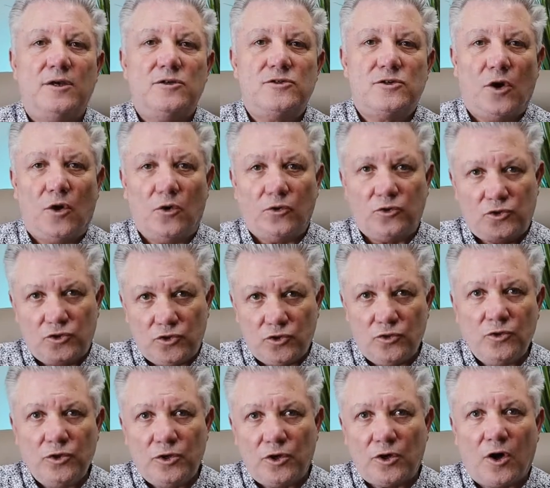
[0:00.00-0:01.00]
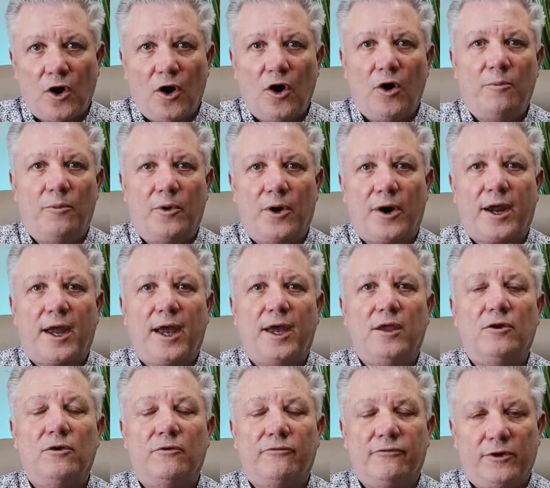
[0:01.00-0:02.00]
So do your homework
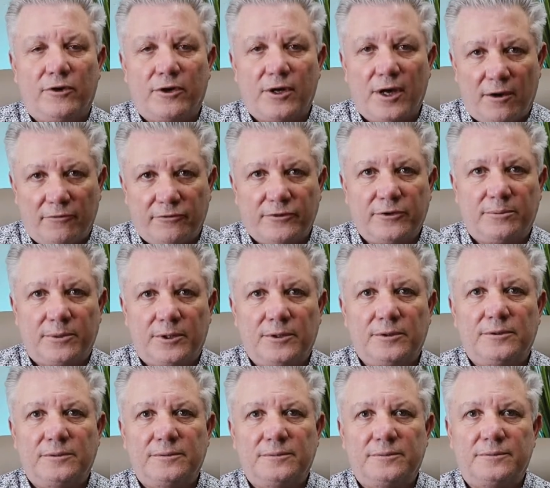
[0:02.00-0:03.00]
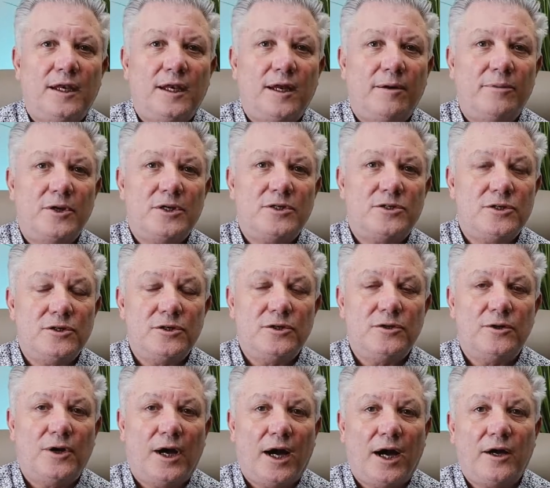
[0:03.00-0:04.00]
and you'll feel comfortable. Number
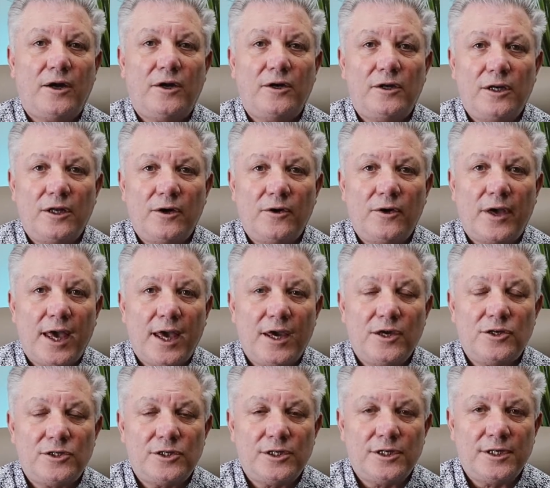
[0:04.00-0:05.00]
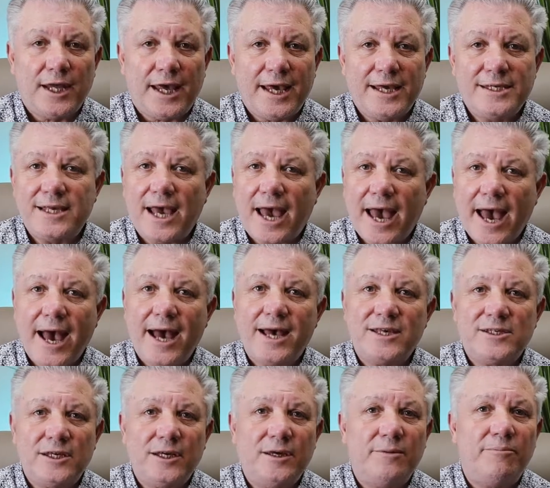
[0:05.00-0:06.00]
2, a good location is
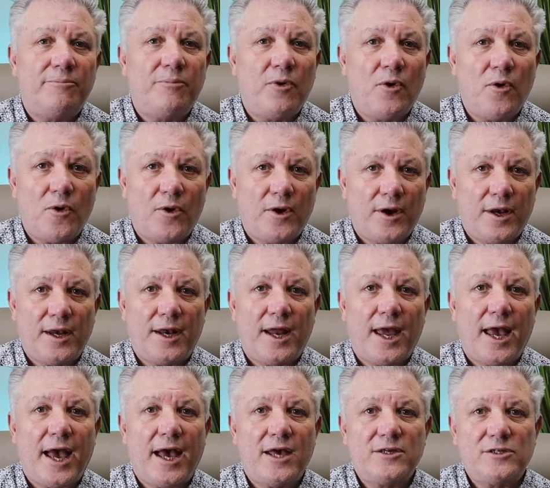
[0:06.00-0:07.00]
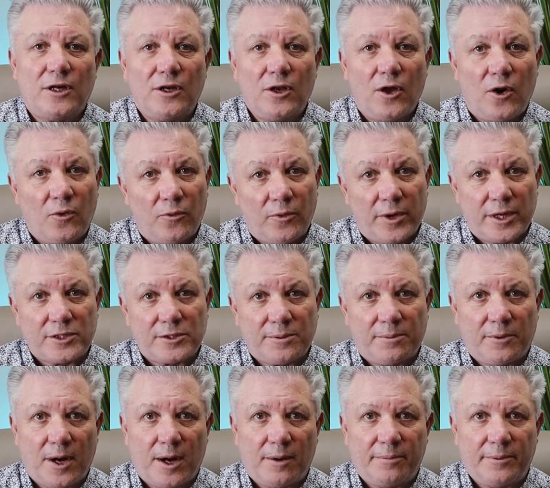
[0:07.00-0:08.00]
as important as a
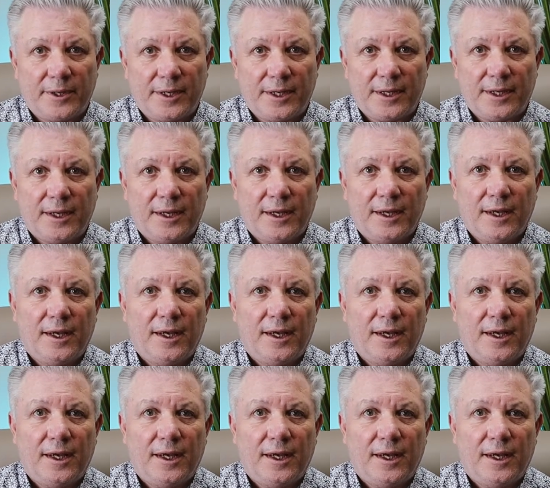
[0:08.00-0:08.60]
low-risk property.